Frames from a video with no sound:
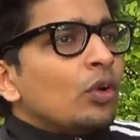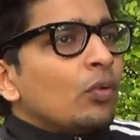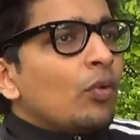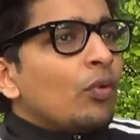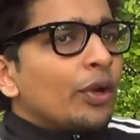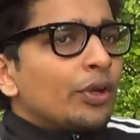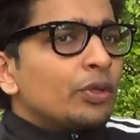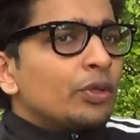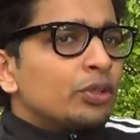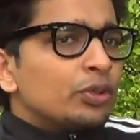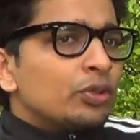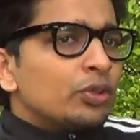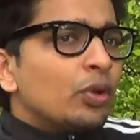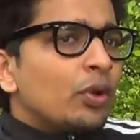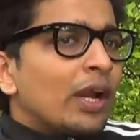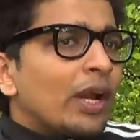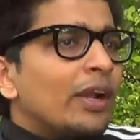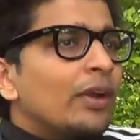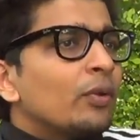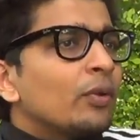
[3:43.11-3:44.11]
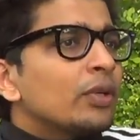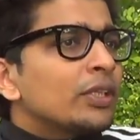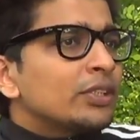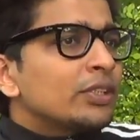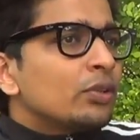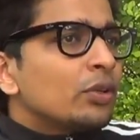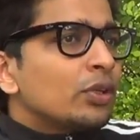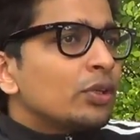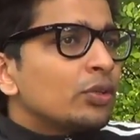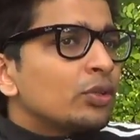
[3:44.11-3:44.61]
What you can do is,
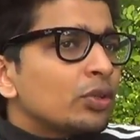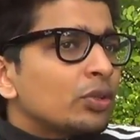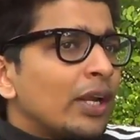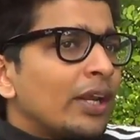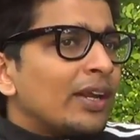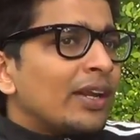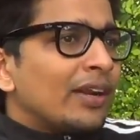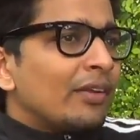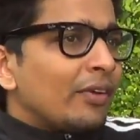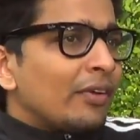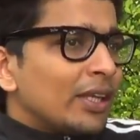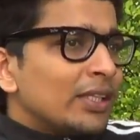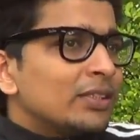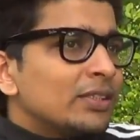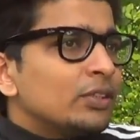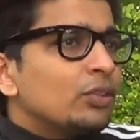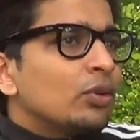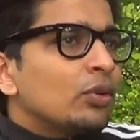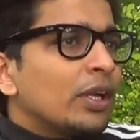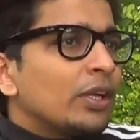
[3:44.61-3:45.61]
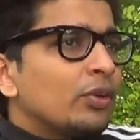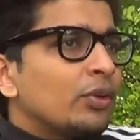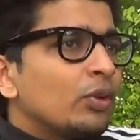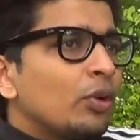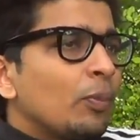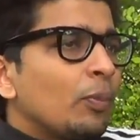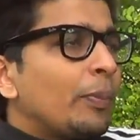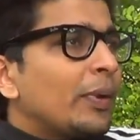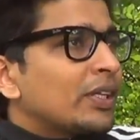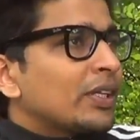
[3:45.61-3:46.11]
you know, you can revise, you can, you
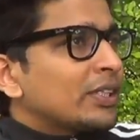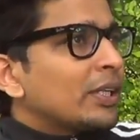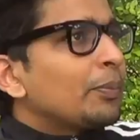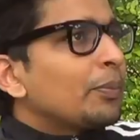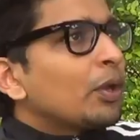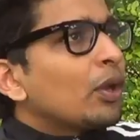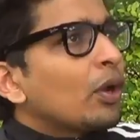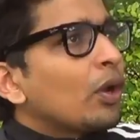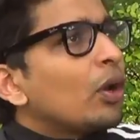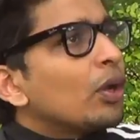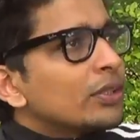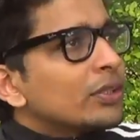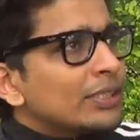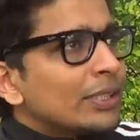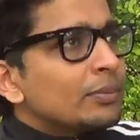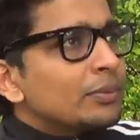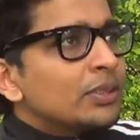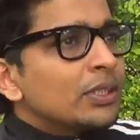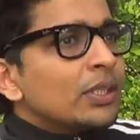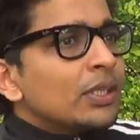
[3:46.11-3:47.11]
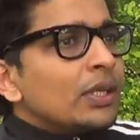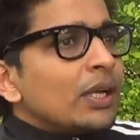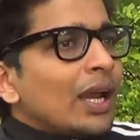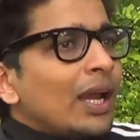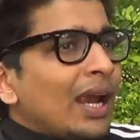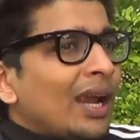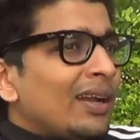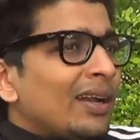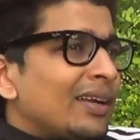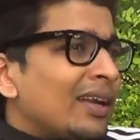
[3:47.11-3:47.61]
know, brush up your concepts
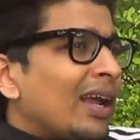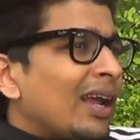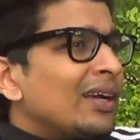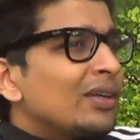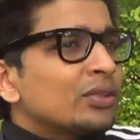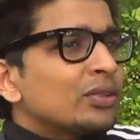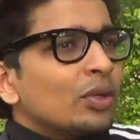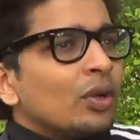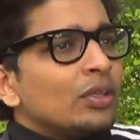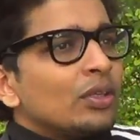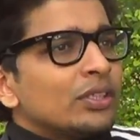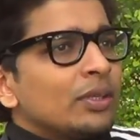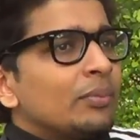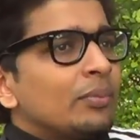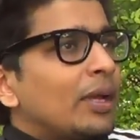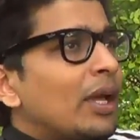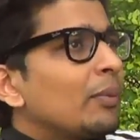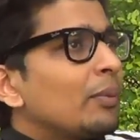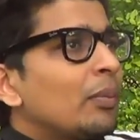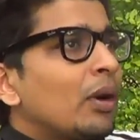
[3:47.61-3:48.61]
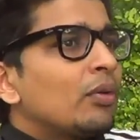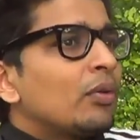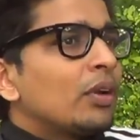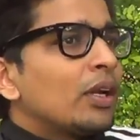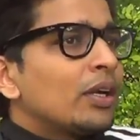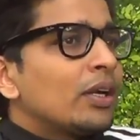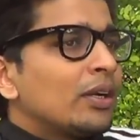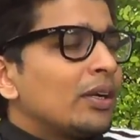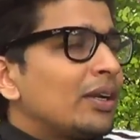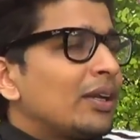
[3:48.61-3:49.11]
and try to solve some
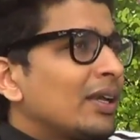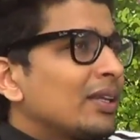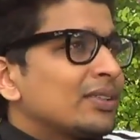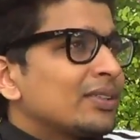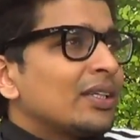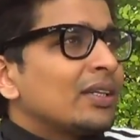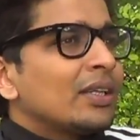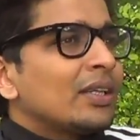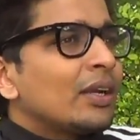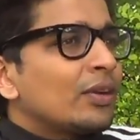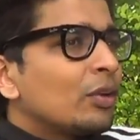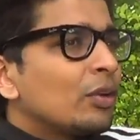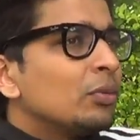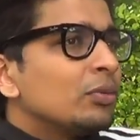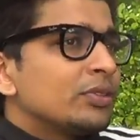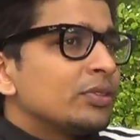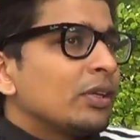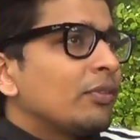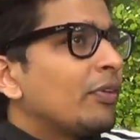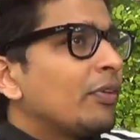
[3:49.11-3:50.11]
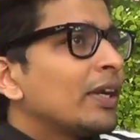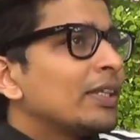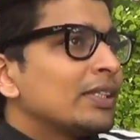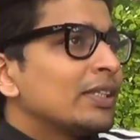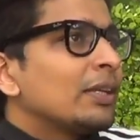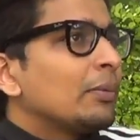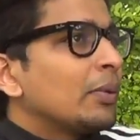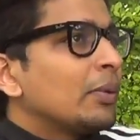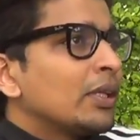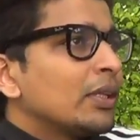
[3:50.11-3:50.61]
time-bounded tests and that will suffice
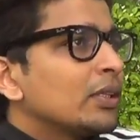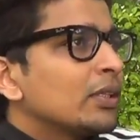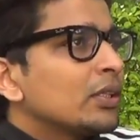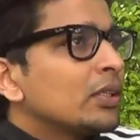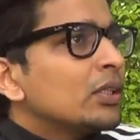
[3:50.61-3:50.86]
in a month.